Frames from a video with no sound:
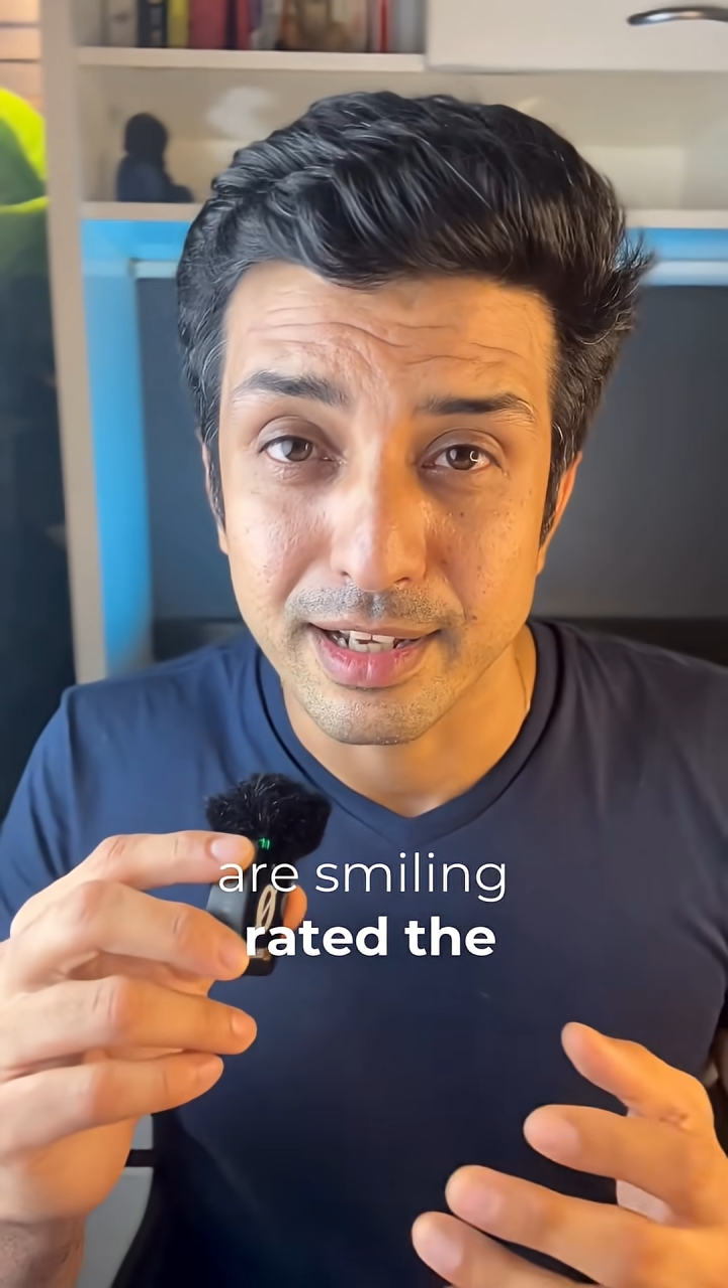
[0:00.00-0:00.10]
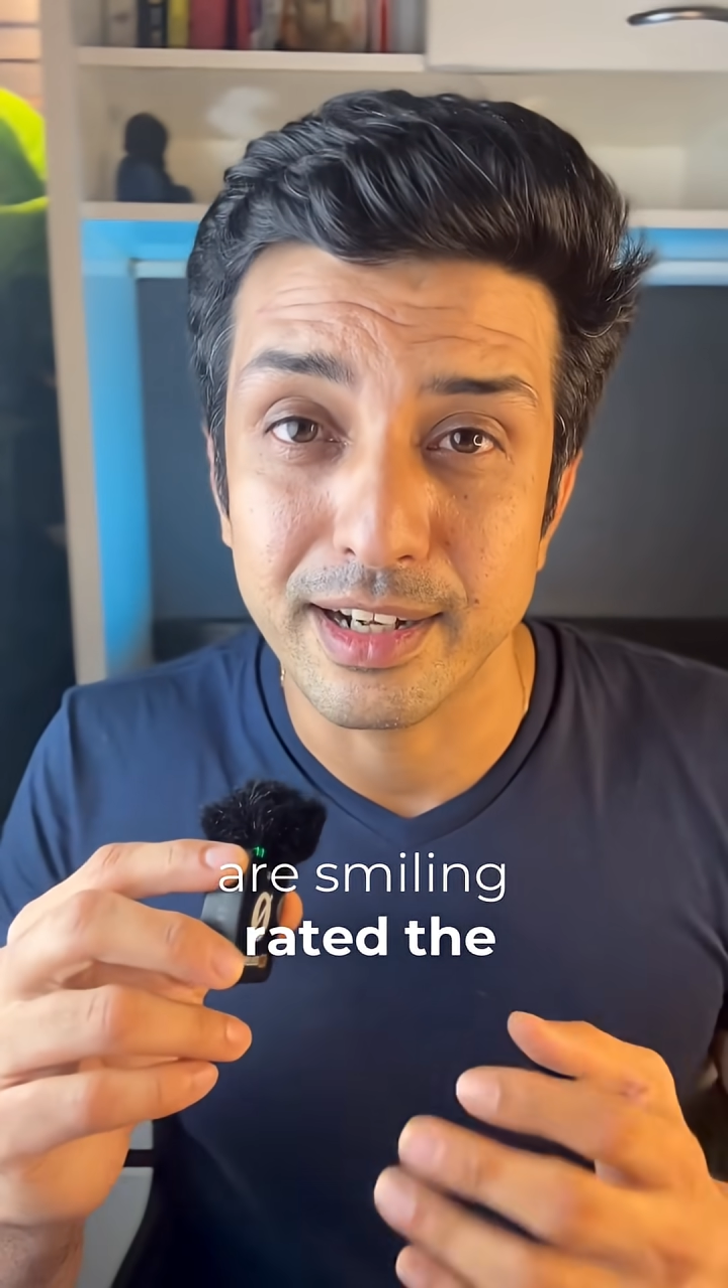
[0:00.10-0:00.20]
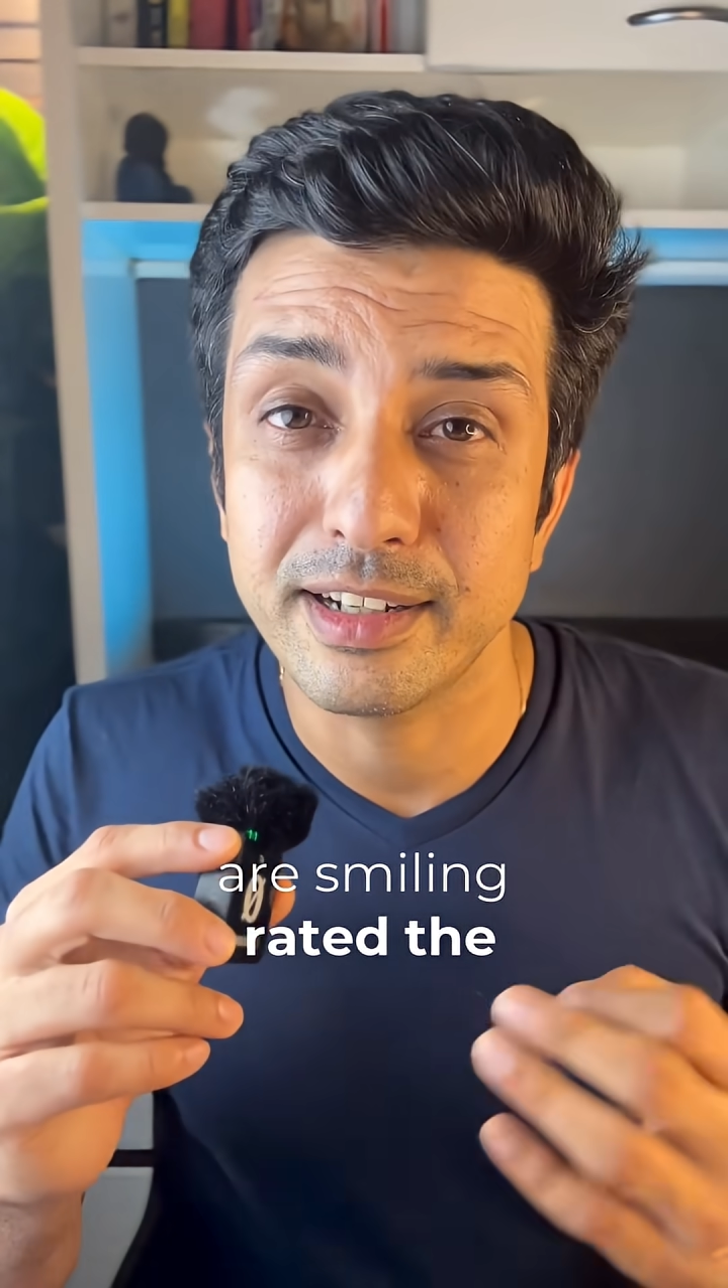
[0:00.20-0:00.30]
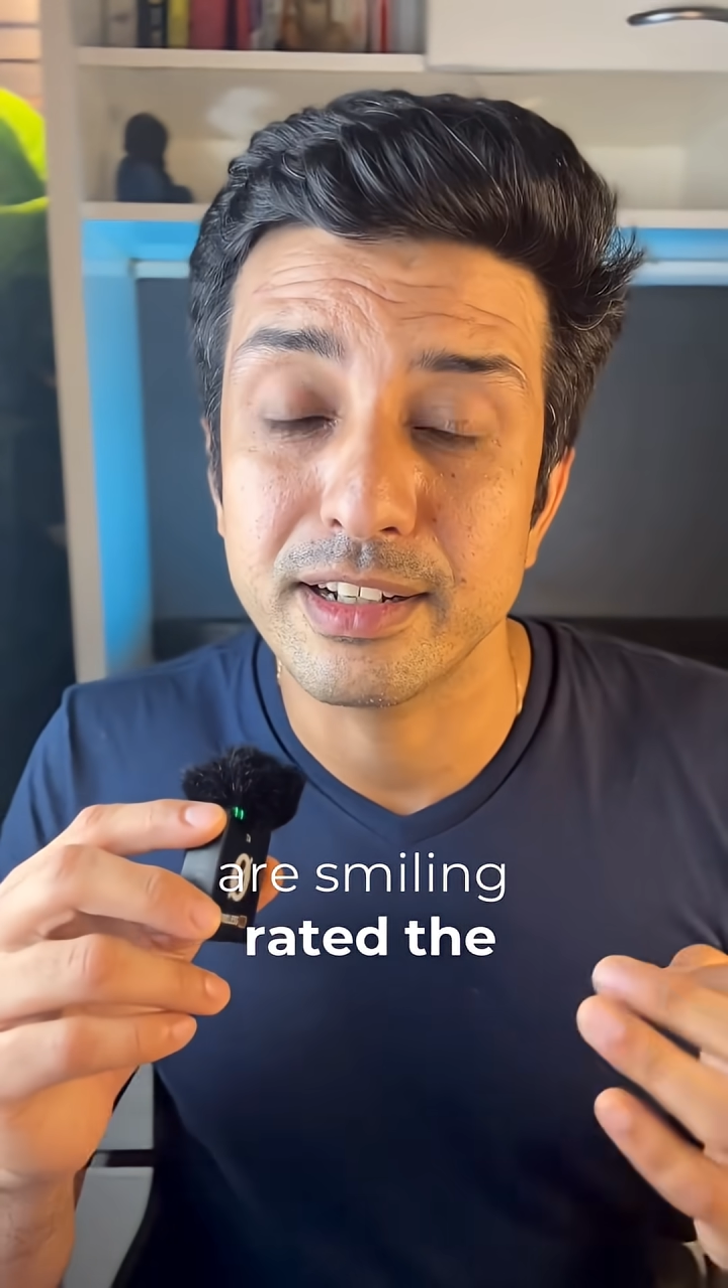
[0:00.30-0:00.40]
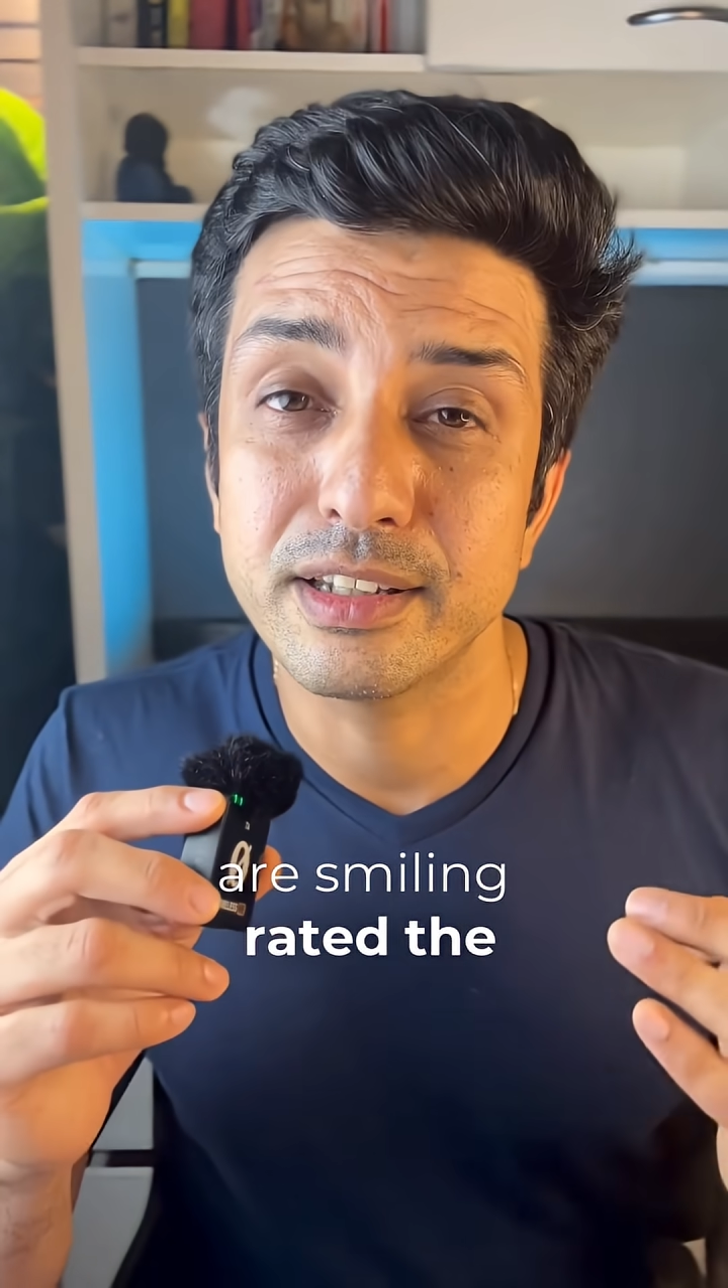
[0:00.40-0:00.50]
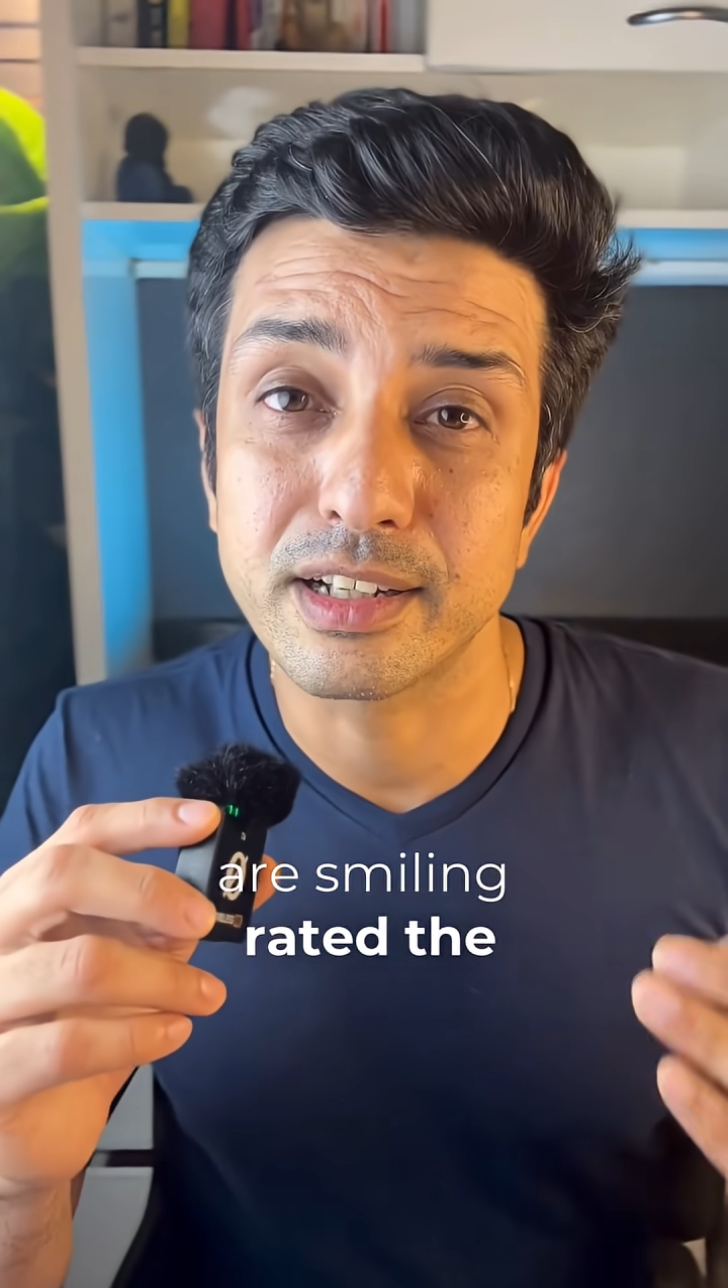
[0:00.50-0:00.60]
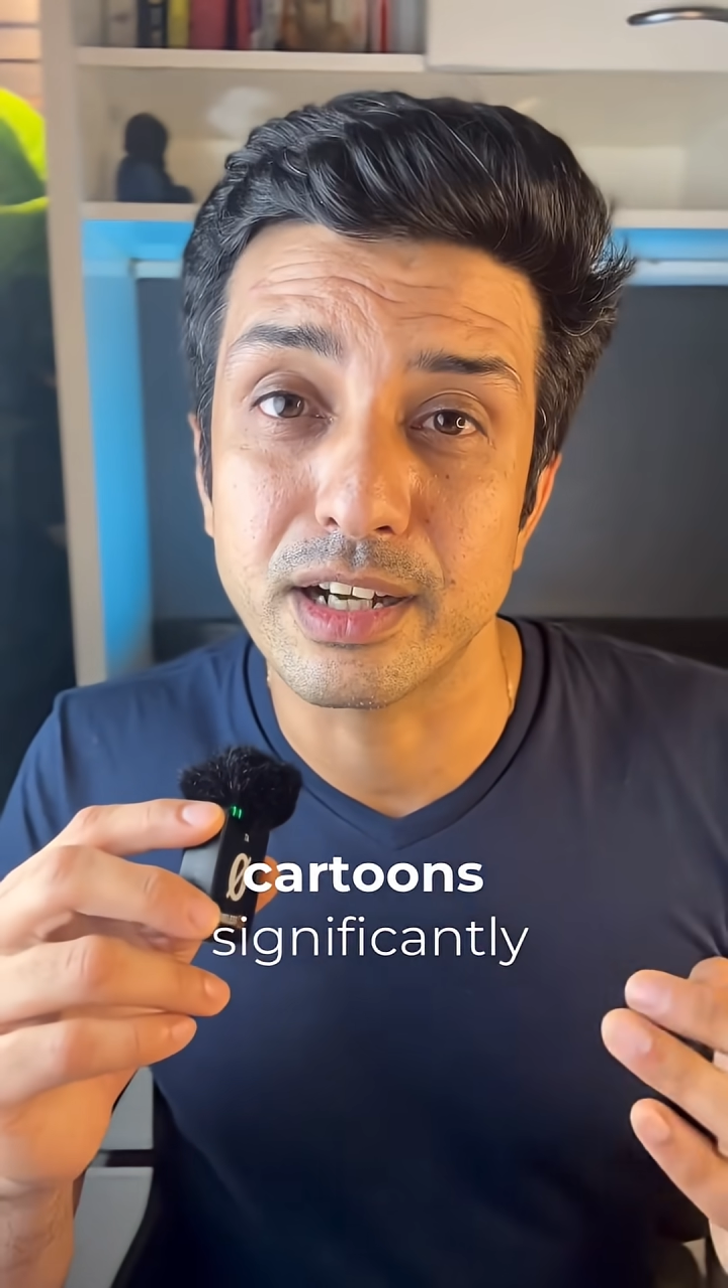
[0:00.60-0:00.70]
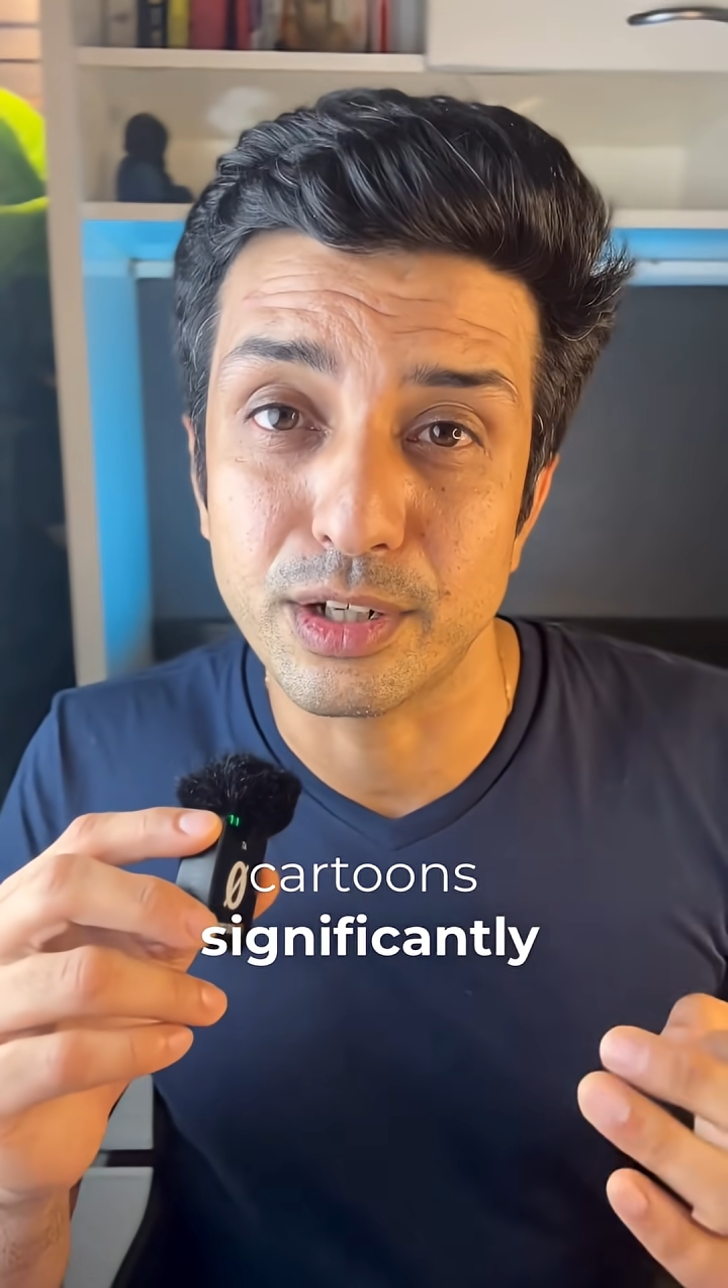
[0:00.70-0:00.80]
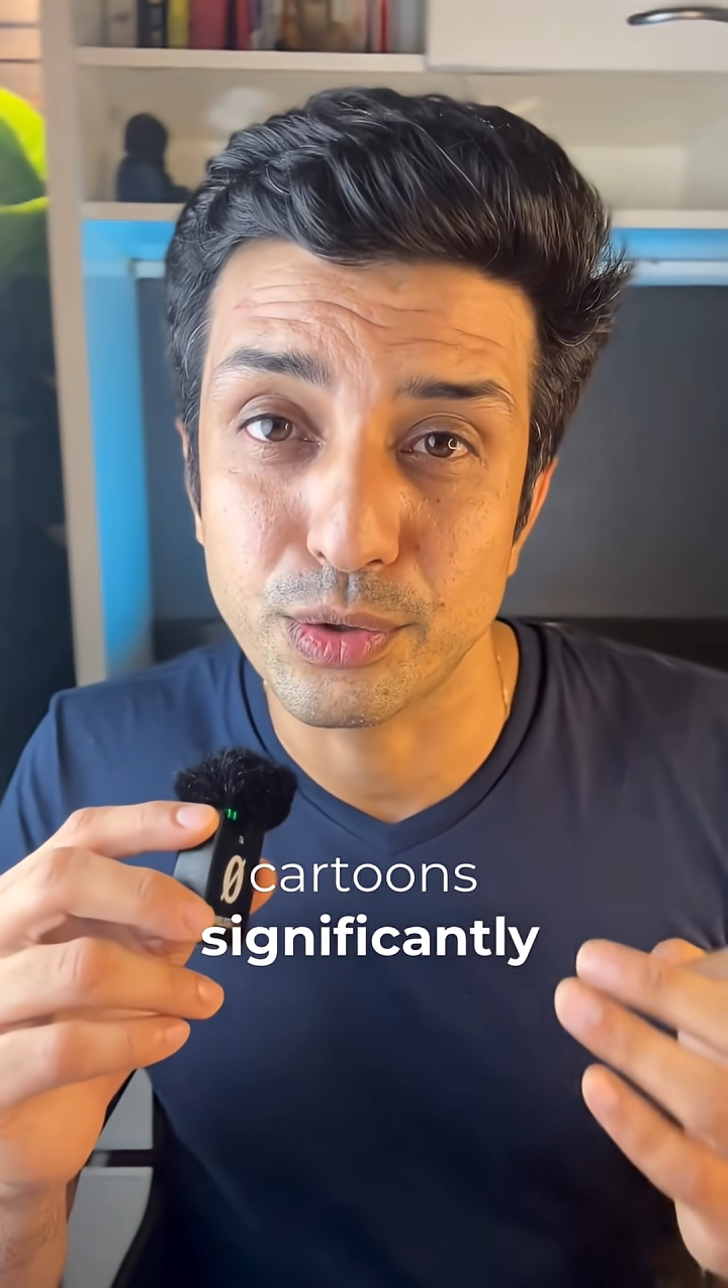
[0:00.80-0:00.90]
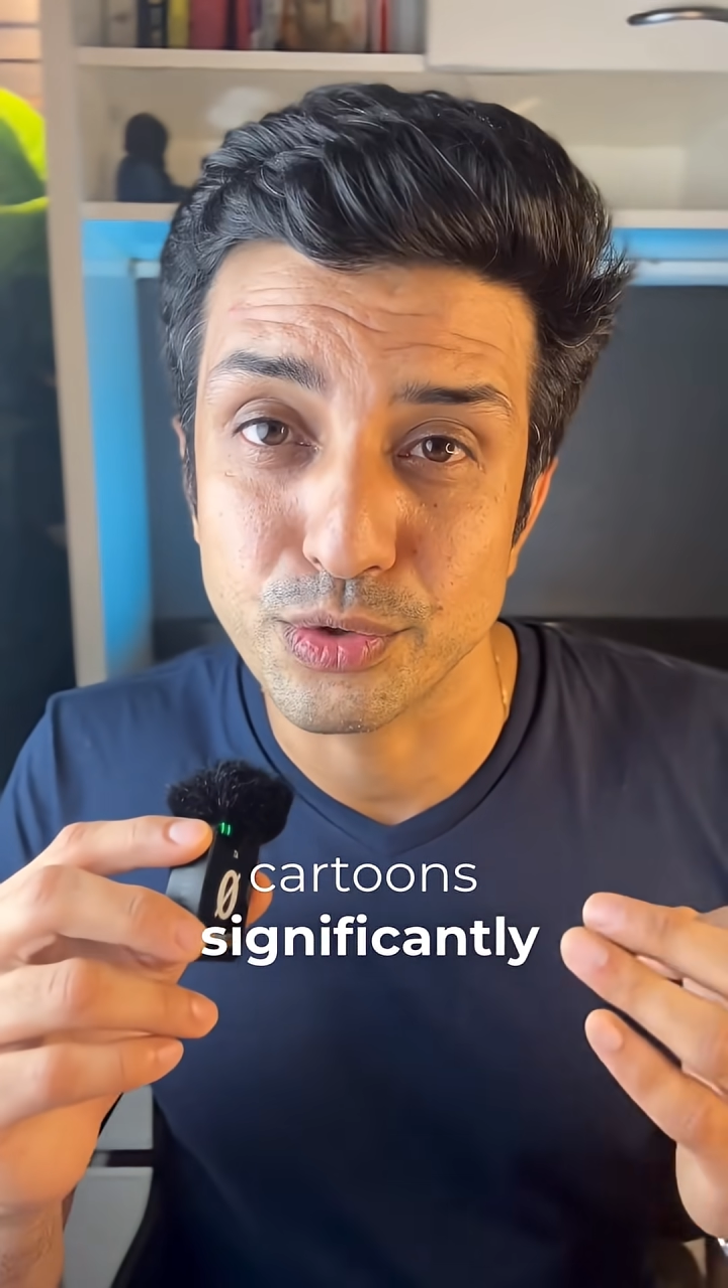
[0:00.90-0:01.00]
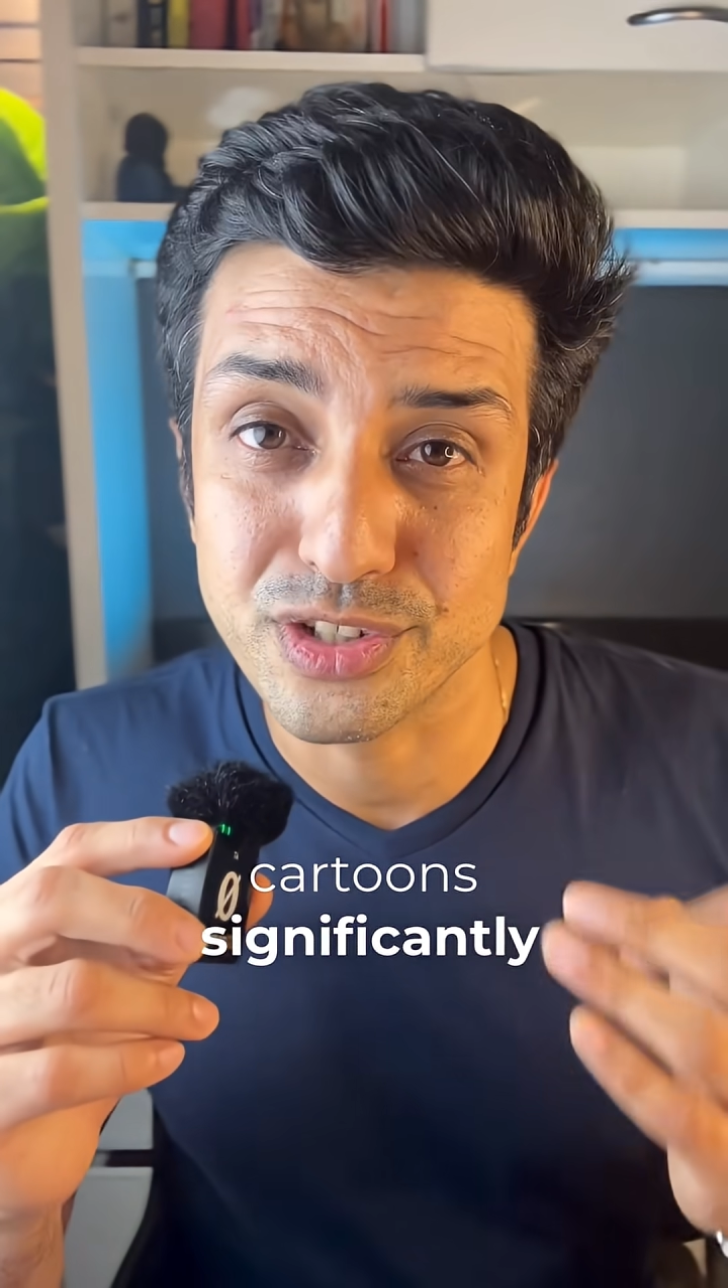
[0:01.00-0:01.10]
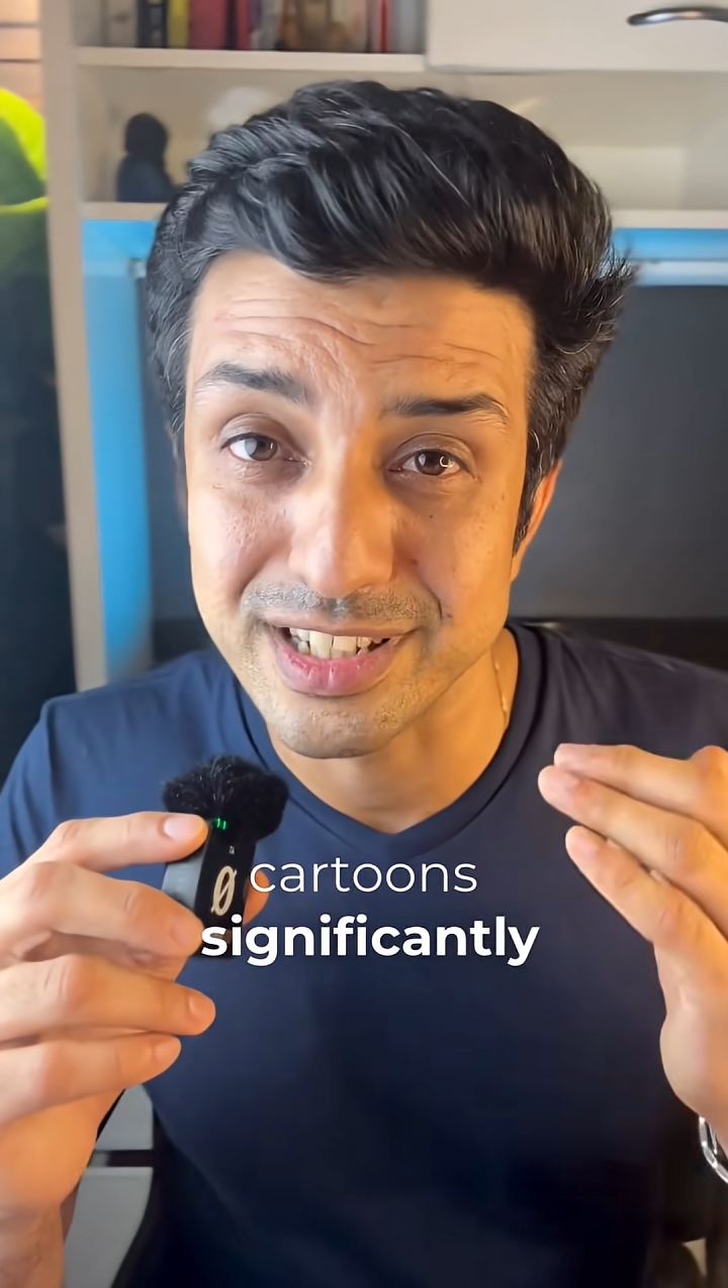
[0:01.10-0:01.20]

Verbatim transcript: rated the cartoons